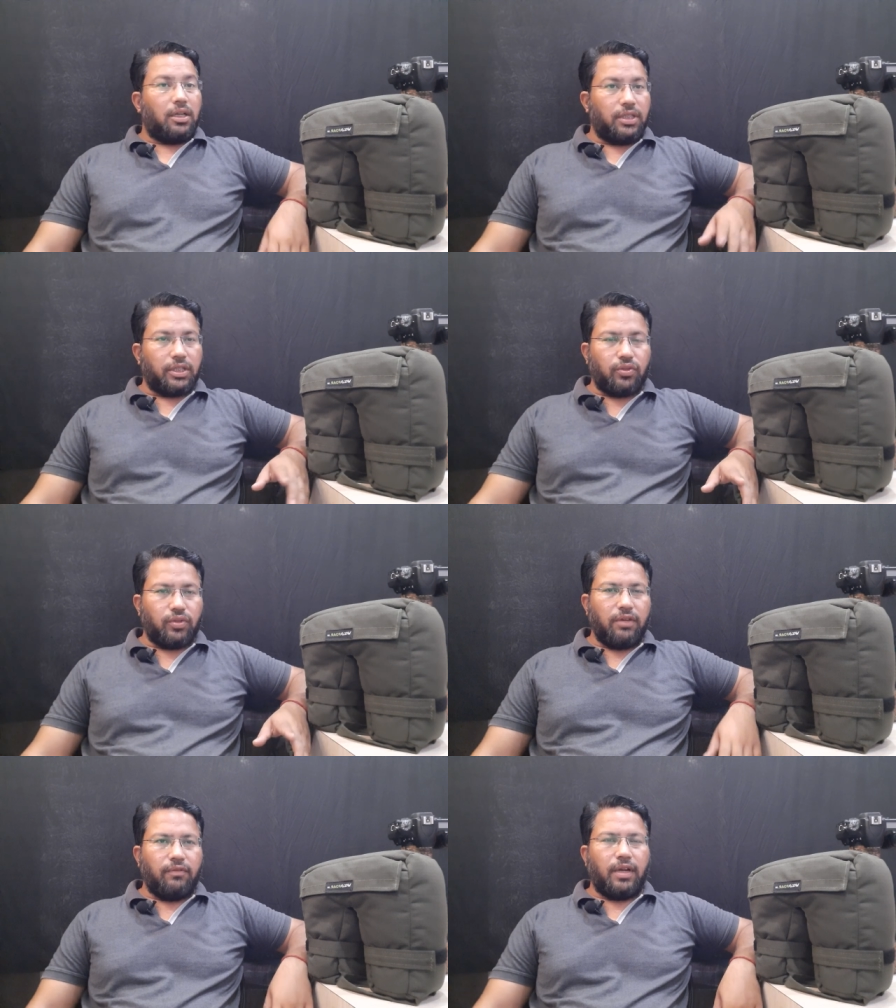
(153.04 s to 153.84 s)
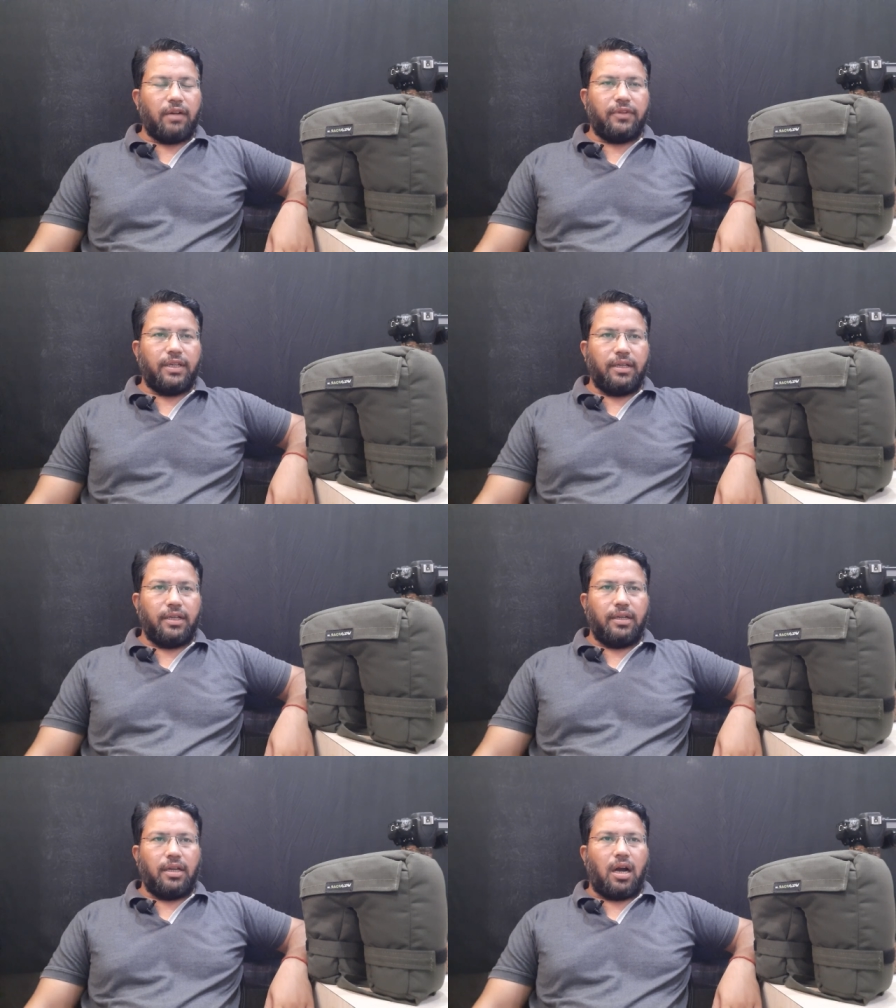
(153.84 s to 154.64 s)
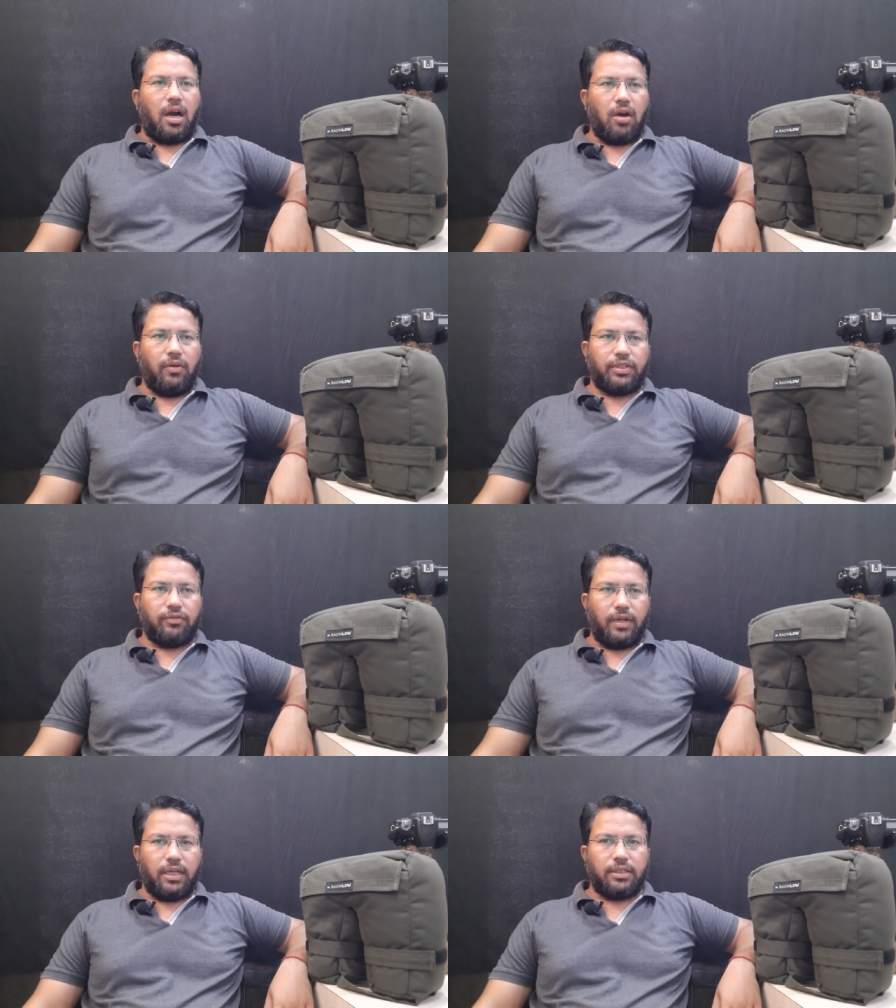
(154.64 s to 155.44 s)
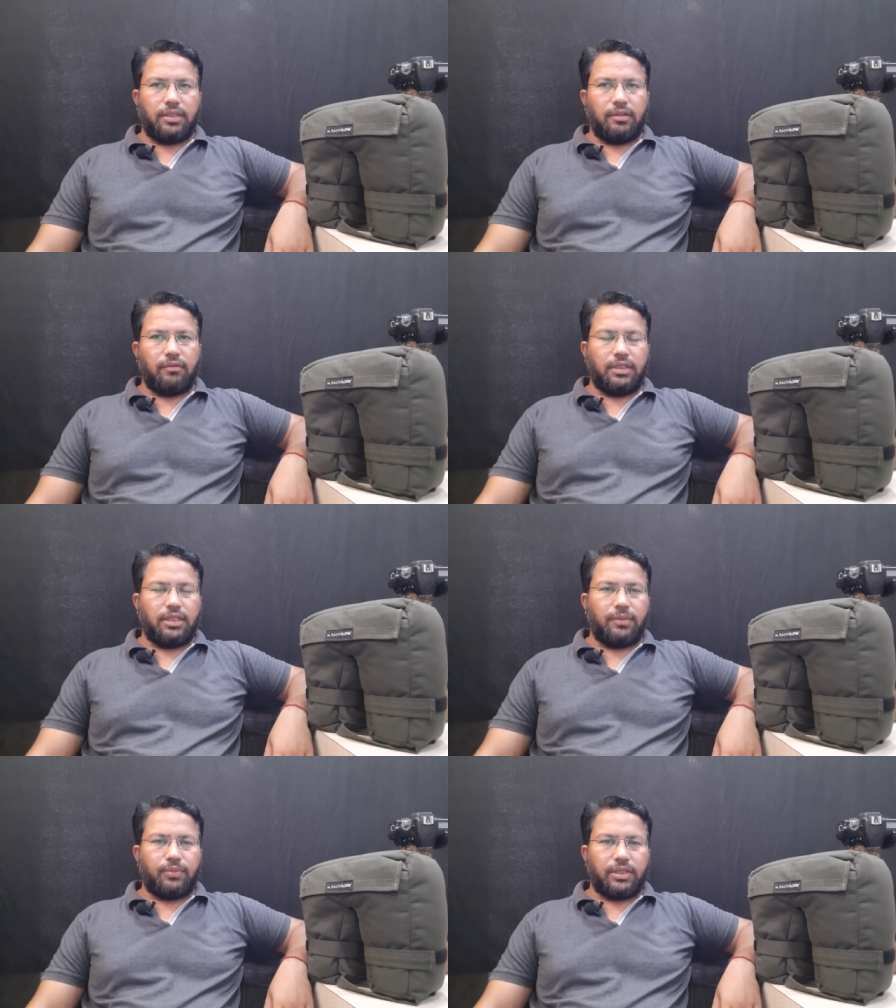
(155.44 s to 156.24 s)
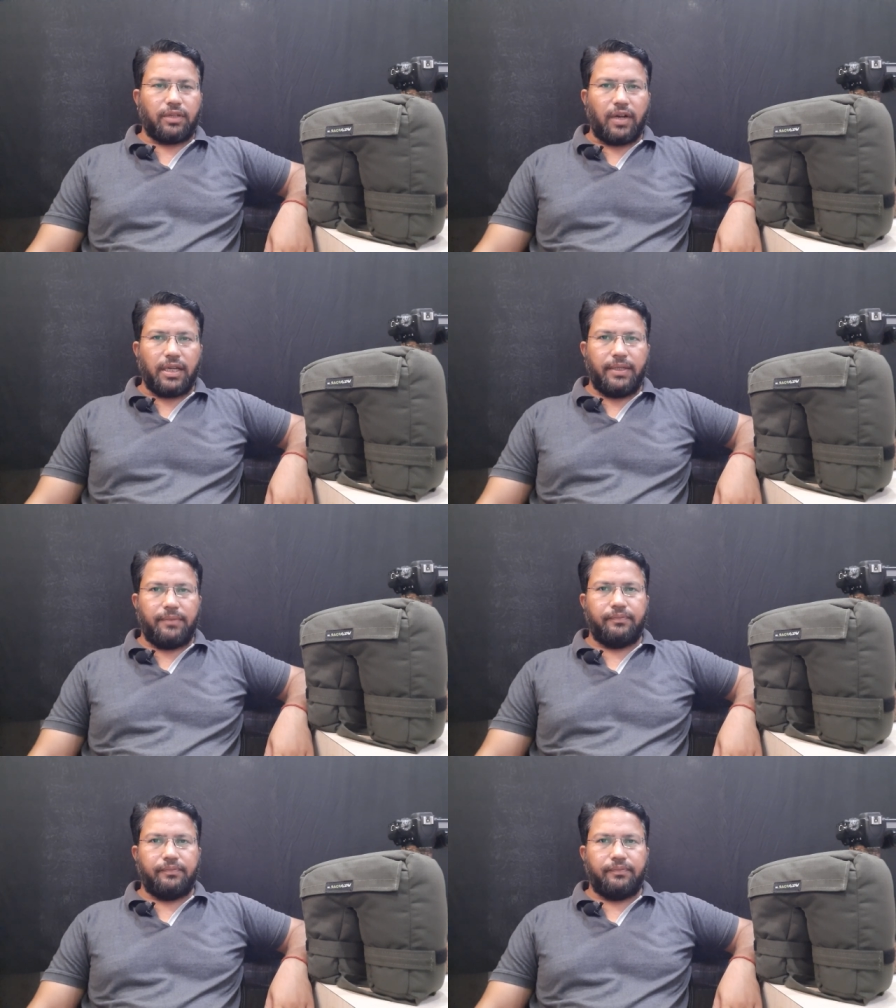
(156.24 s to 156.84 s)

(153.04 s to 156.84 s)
just to give a feel how it works with the gypsy safari.